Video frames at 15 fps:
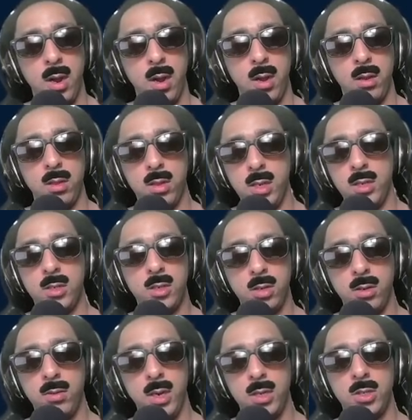these
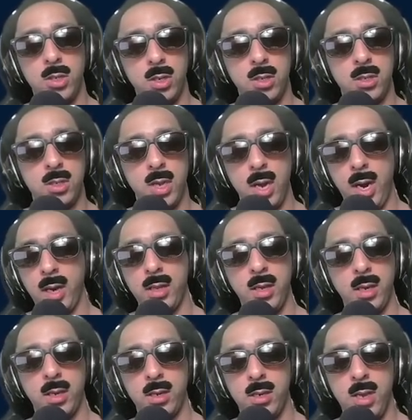two engines, I
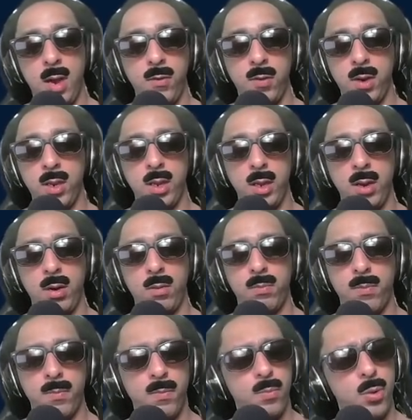think, definitely are
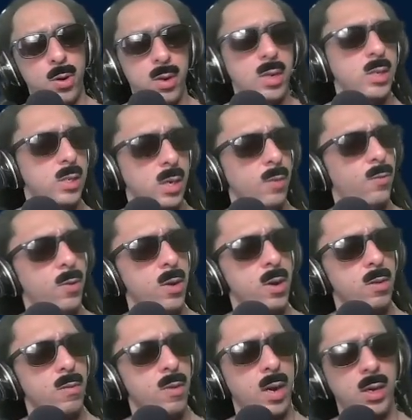pretty
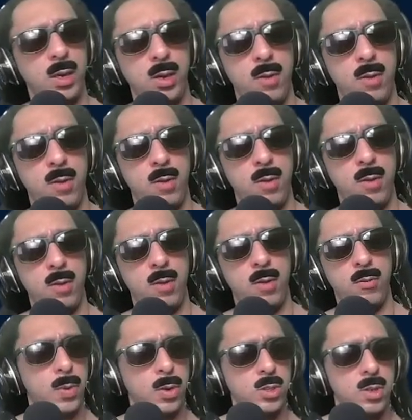different, right? You have one that's
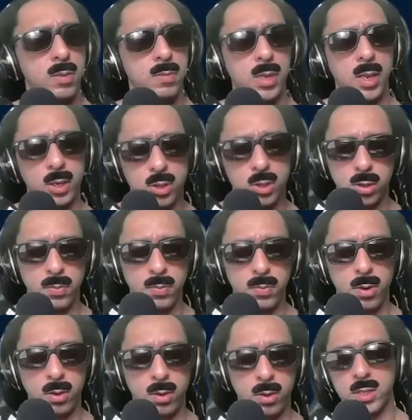supposed to be like super
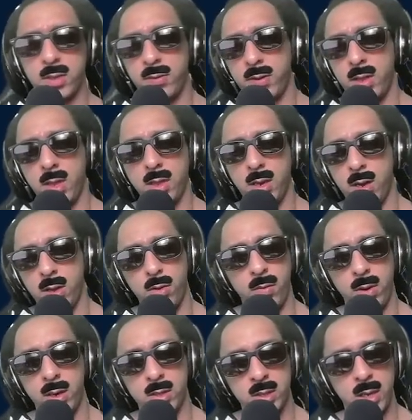aggressive, and then the other
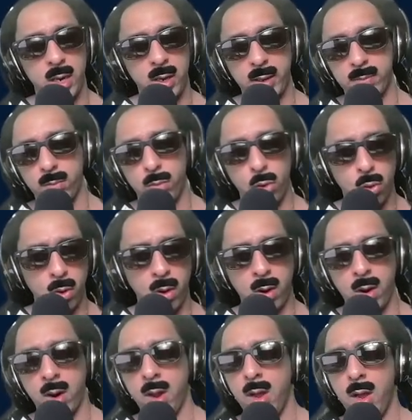one is kind of like
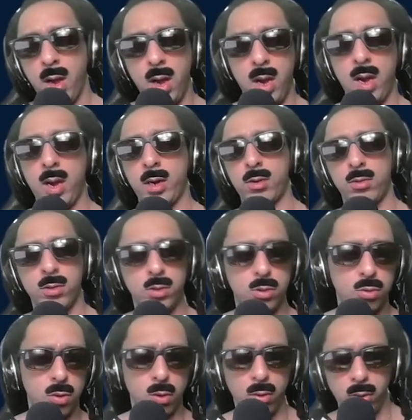more
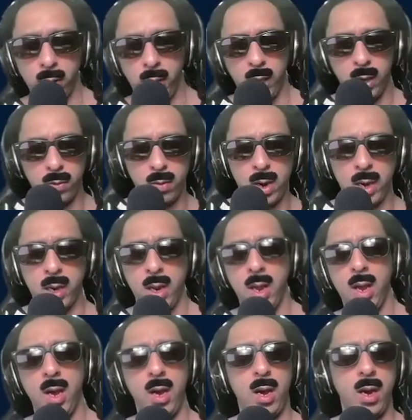controlling, right?
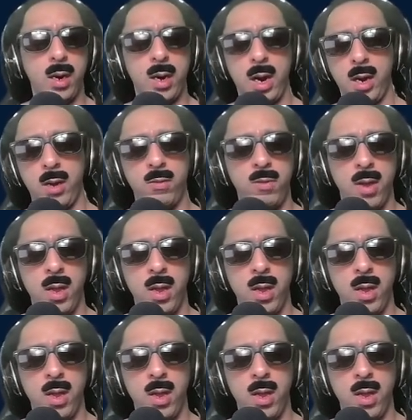Kind of,